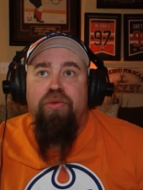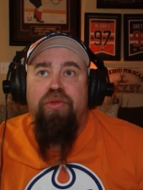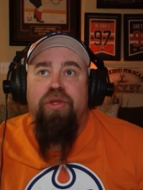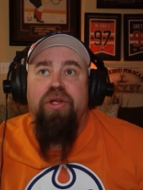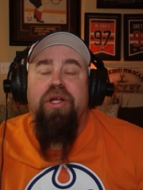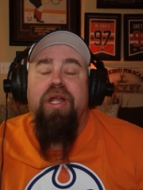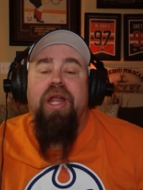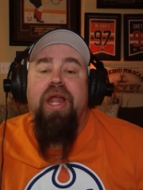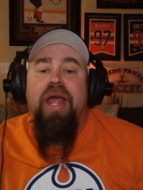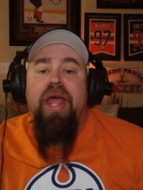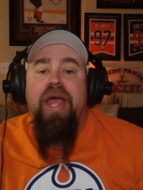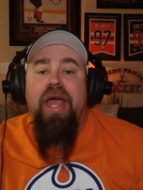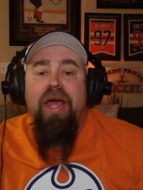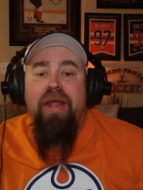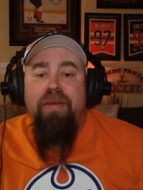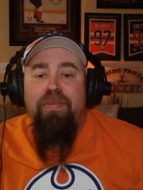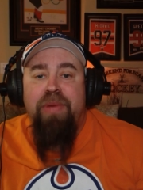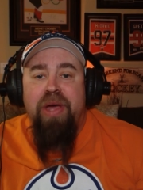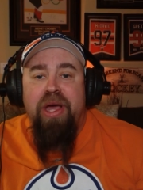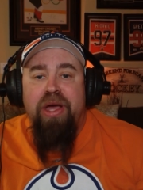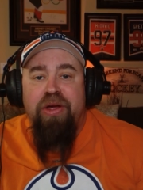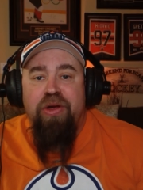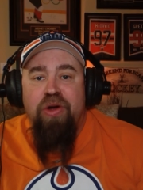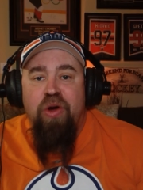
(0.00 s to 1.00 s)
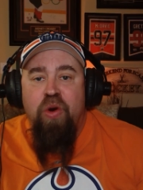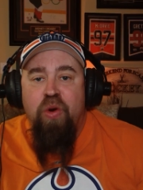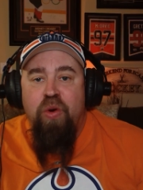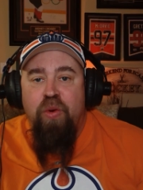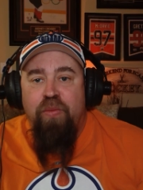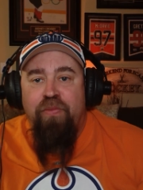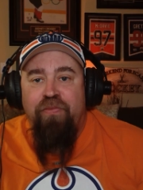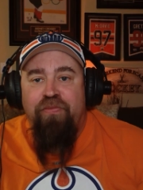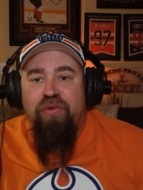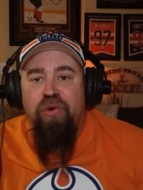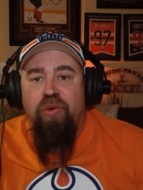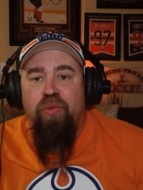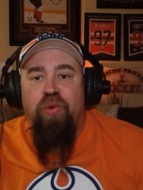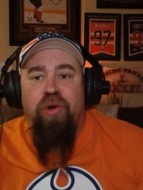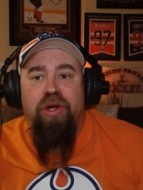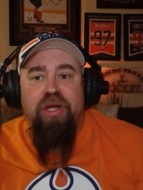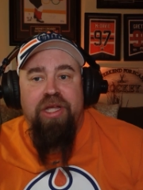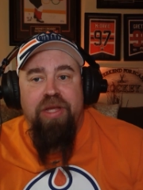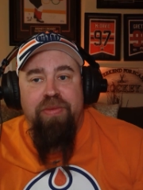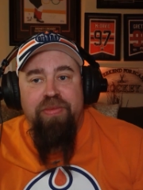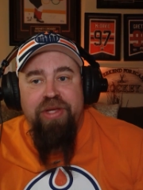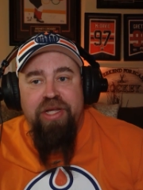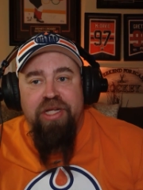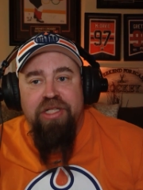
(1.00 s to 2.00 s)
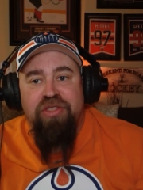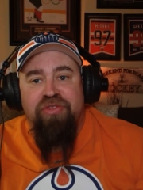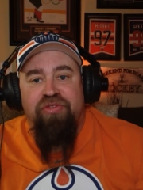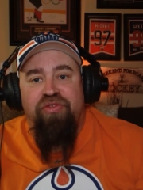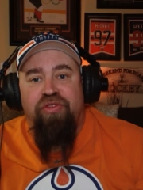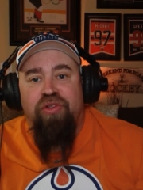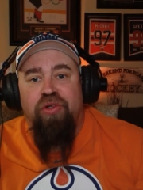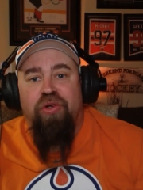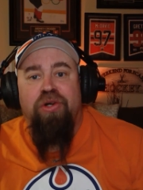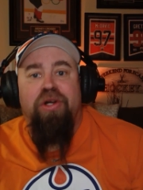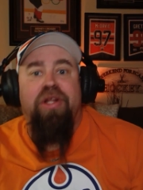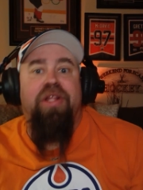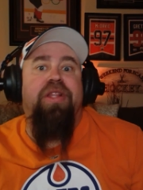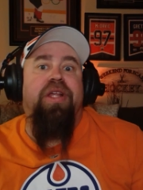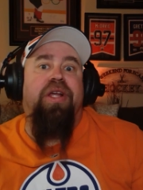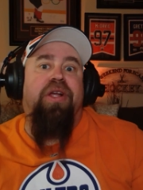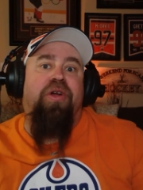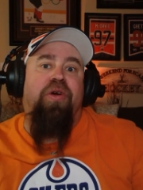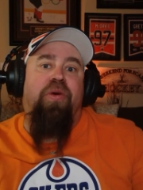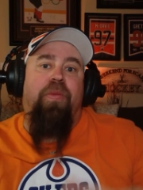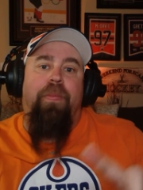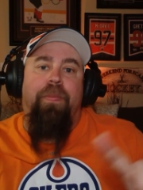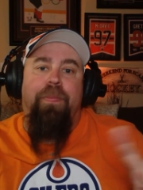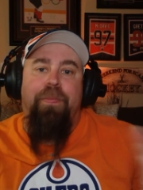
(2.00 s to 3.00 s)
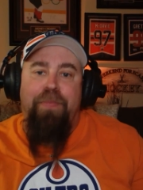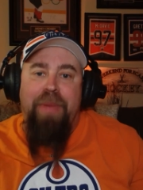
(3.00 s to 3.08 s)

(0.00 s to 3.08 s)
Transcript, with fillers: They're going to head back home for one game against Florida and then go